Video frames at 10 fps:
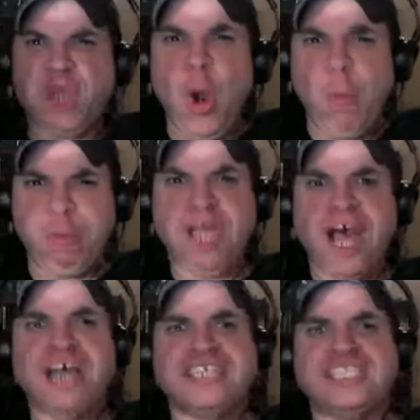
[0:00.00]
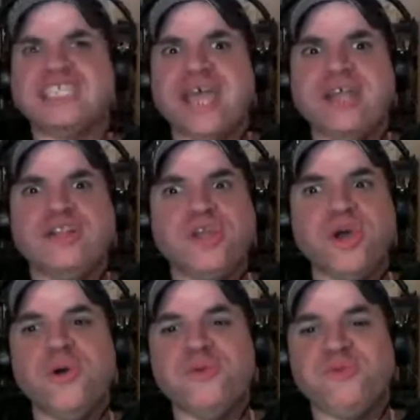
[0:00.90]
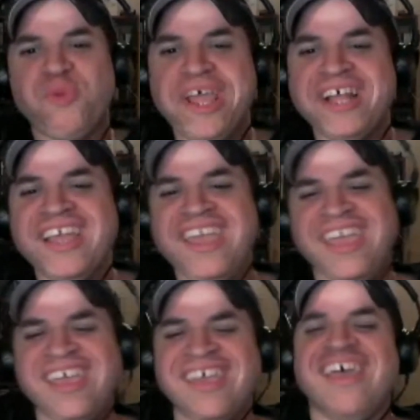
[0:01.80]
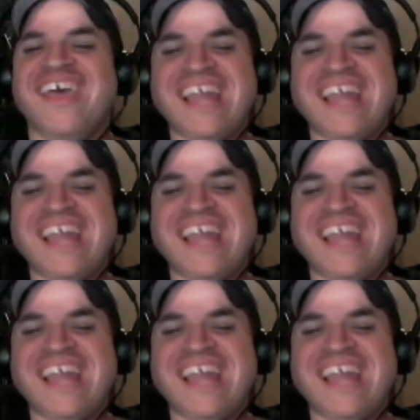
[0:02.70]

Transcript: duped us. It's like, dude, really?